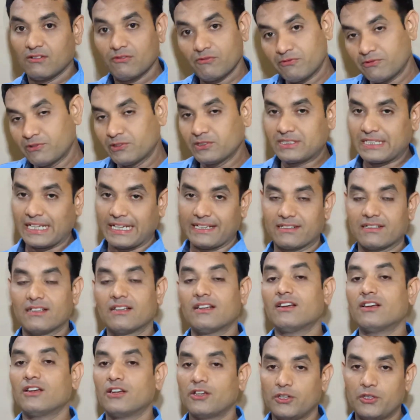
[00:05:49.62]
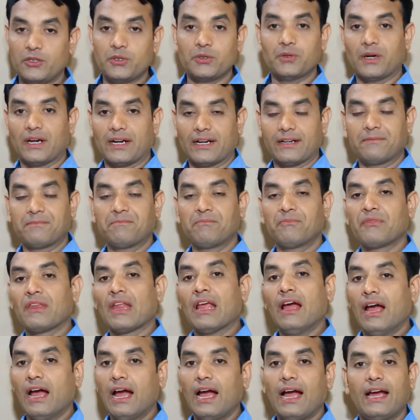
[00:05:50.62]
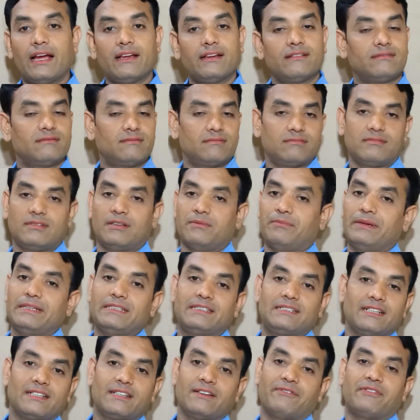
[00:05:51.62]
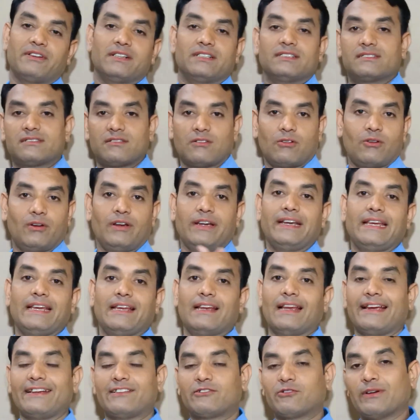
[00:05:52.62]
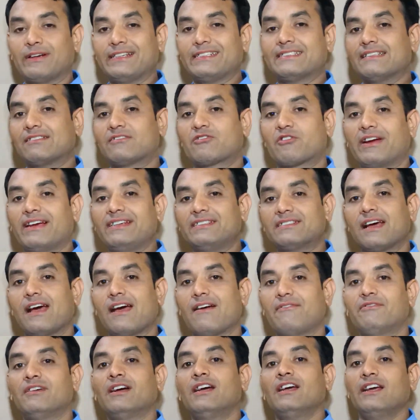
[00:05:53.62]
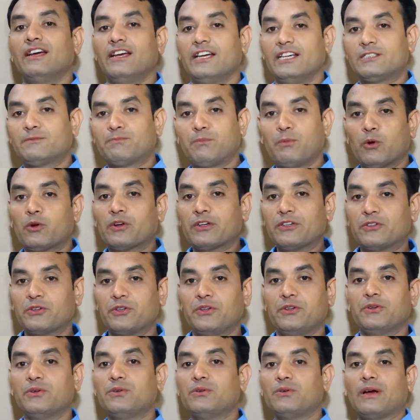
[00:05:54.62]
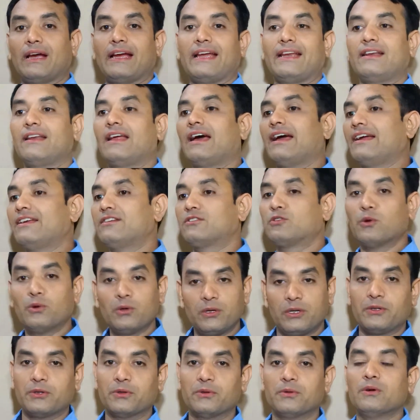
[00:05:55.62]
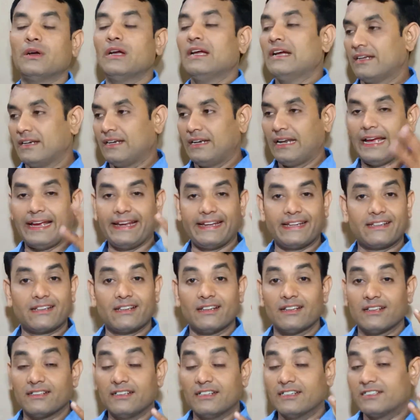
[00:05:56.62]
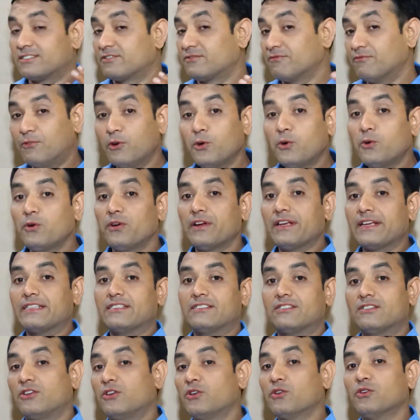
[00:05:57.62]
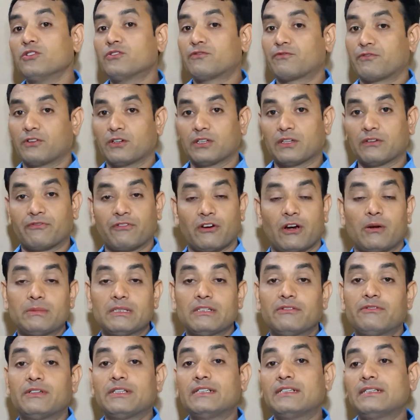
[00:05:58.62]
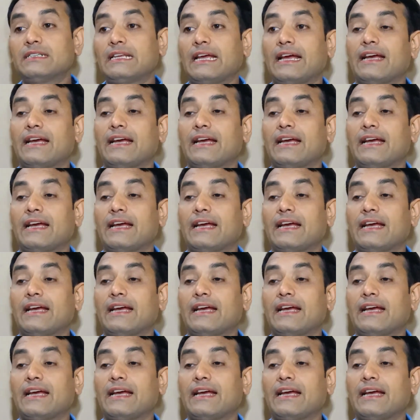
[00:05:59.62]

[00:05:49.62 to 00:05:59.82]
Vous êtes. You are. And the basic difference already, like twice and thrice have spoken to you, and I told you like this vous is used for the formal one,